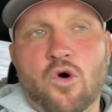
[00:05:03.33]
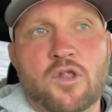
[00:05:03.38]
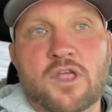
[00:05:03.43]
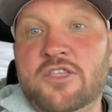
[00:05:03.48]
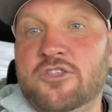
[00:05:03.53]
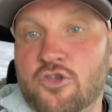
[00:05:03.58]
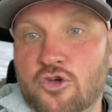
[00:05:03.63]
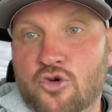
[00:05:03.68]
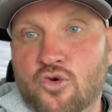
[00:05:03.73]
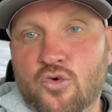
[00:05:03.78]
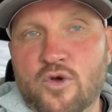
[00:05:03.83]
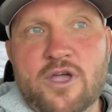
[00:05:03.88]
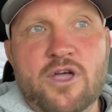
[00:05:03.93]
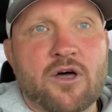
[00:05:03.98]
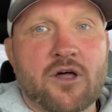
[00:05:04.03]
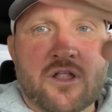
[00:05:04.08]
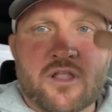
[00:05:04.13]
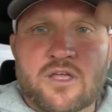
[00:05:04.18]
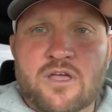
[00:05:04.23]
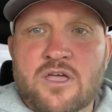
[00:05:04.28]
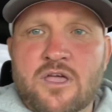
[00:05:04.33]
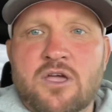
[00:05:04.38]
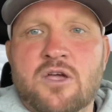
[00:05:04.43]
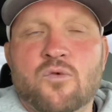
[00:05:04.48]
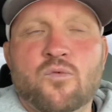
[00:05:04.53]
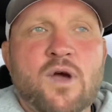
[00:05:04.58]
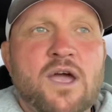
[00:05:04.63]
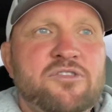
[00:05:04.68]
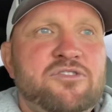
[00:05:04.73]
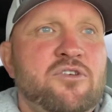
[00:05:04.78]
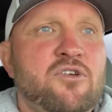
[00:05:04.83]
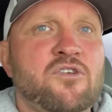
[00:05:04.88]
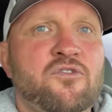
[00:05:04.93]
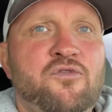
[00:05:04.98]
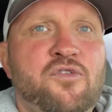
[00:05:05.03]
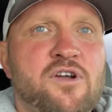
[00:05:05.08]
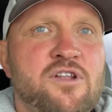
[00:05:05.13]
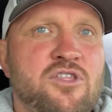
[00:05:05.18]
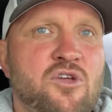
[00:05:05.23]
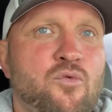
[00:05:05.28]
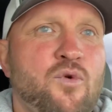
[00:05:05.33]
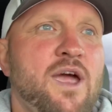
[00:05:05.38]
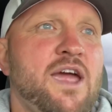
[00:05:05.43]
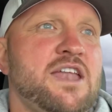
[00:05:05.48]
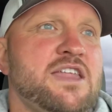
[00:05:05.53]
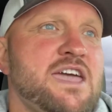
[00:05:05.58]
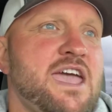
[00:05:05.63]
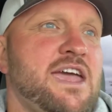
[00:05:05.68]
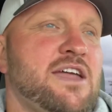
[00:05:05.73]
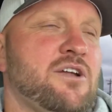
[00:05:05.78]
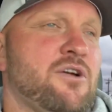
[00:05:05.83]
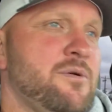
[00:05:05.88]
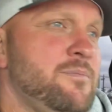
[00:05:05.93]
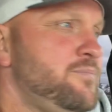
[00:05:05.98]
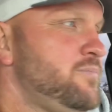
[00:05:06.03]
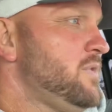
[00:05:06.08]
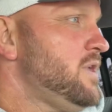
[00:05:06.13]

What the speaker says: in the grill right there in front of the radiator.